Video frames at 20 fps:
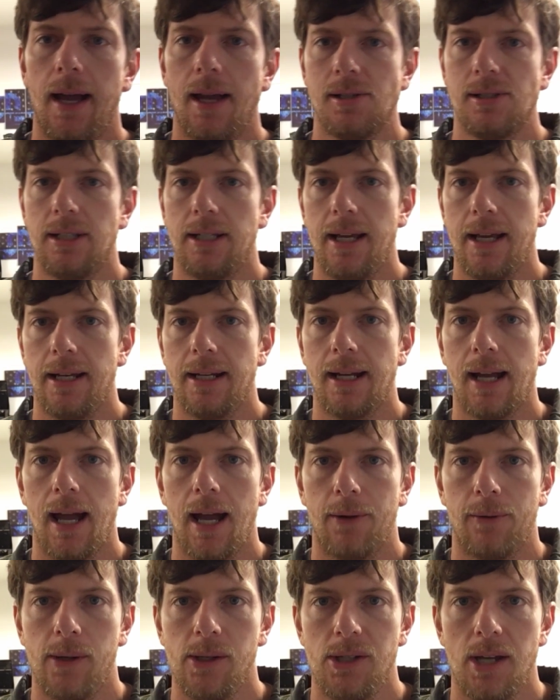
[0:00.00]
actually had a guy
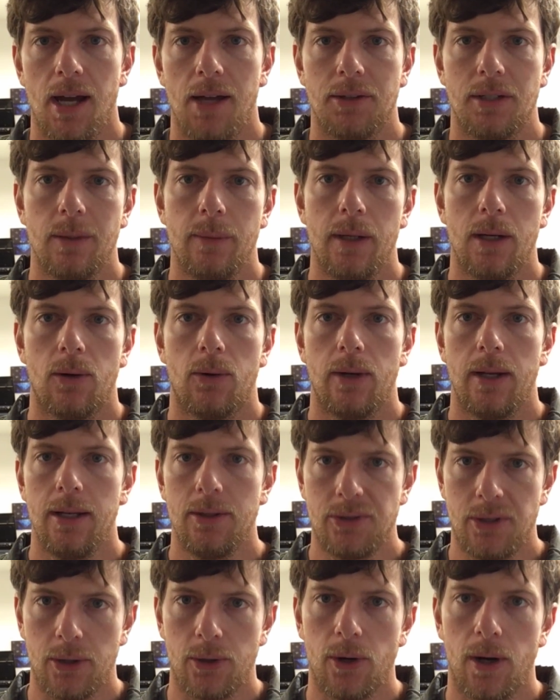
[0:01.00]
reach out to me on
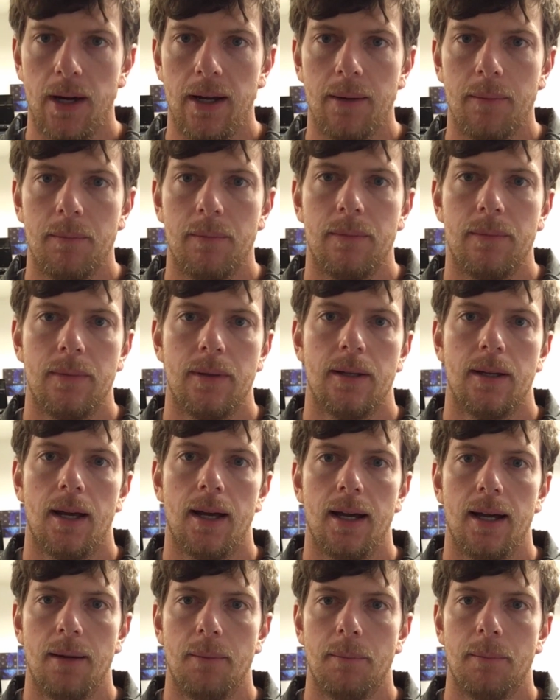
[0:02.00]
Instagram.
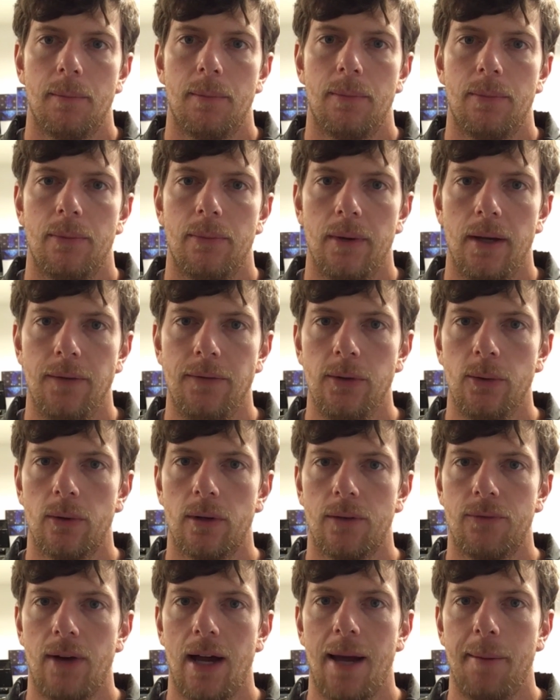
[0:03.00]
If you
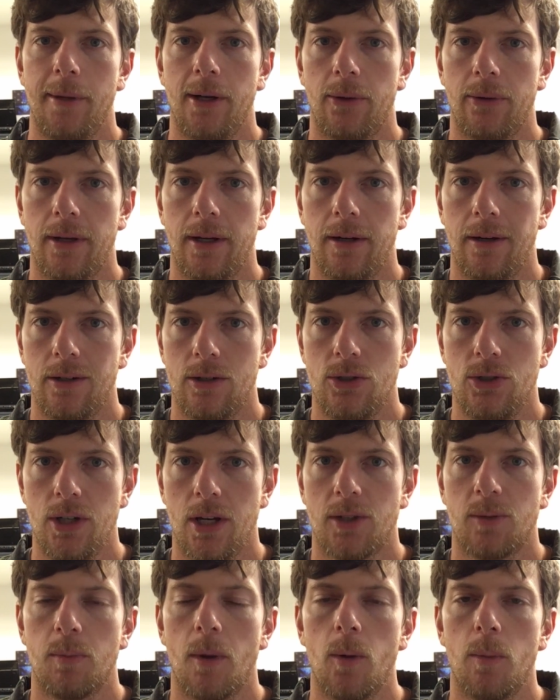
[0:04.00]
want to find me on there, it's
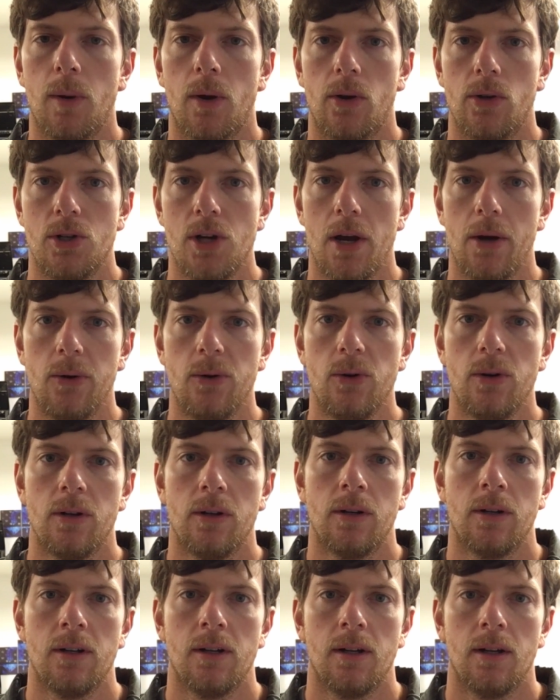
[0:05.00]
Just Mopar Joe.
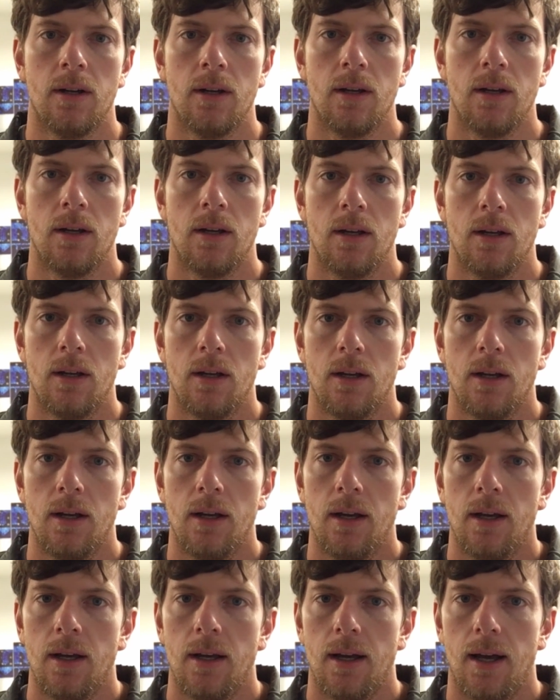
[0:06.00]

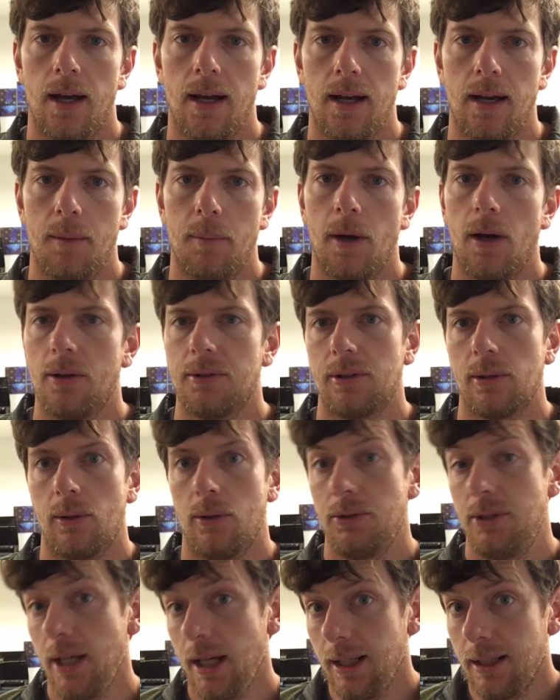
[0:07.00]
Also
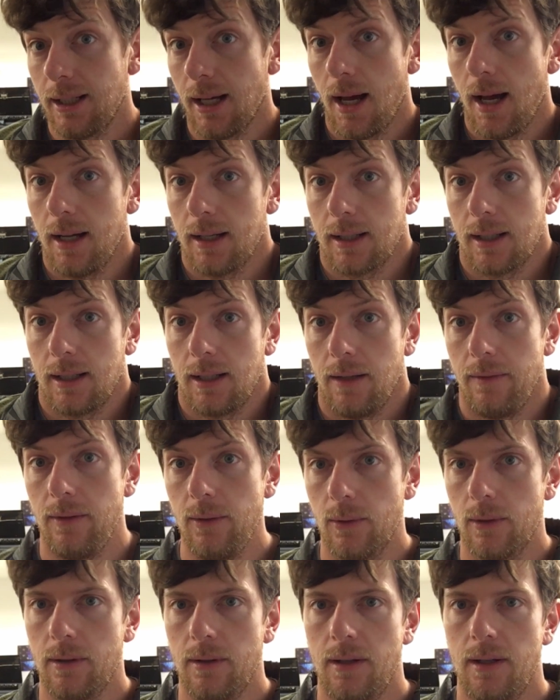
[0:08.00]
on TikTok, if
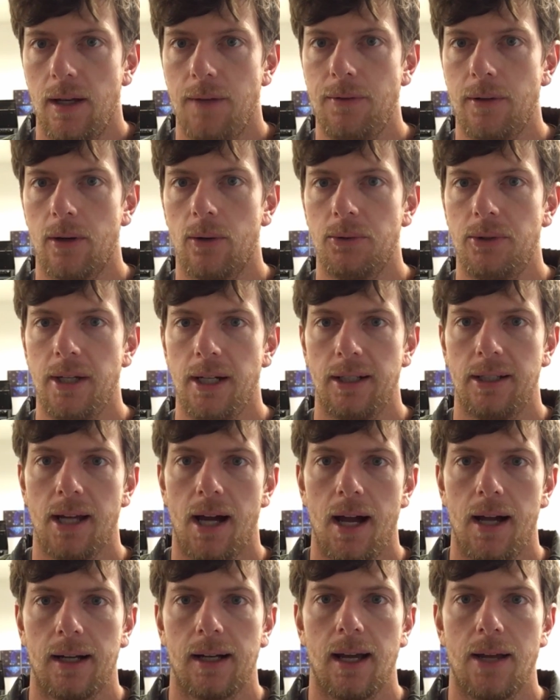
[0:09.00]
you're on
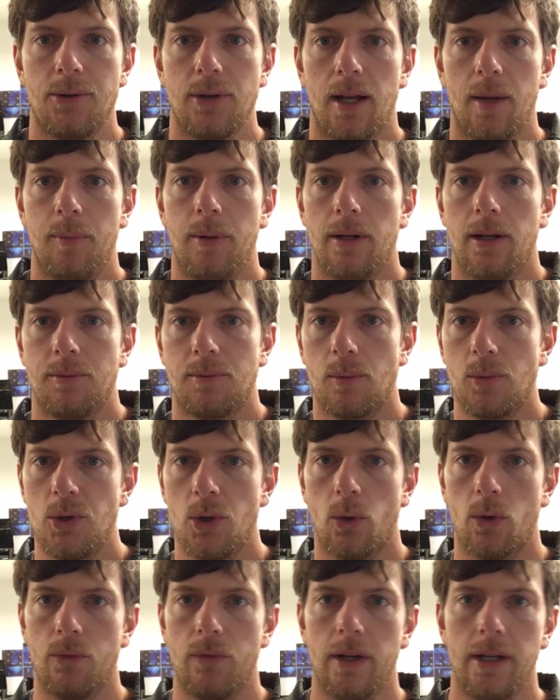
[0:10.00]
TikTok, I try to put up some
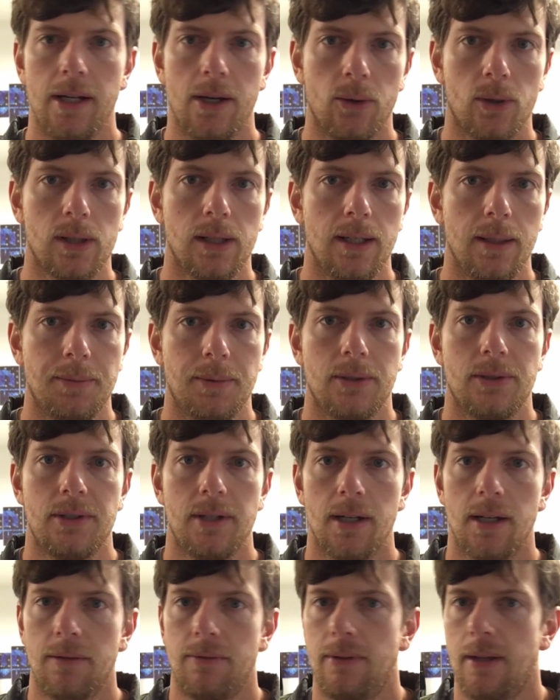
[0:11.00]
short video clips of
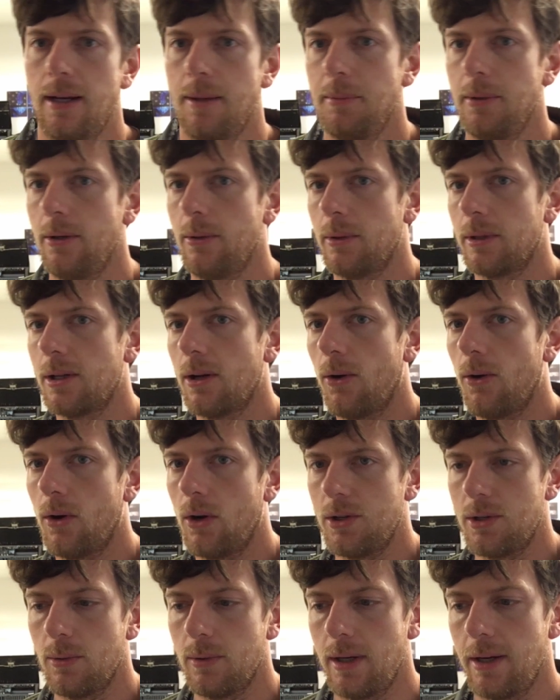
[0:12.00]
stuff that I'm doing with
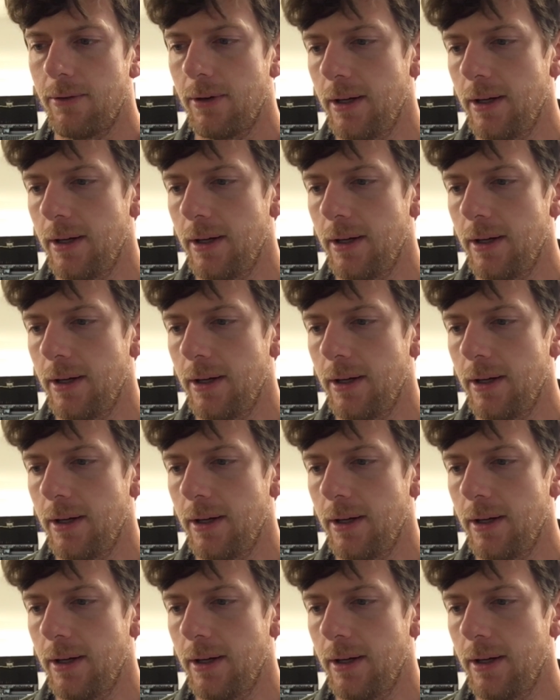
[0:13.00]
cars and whatever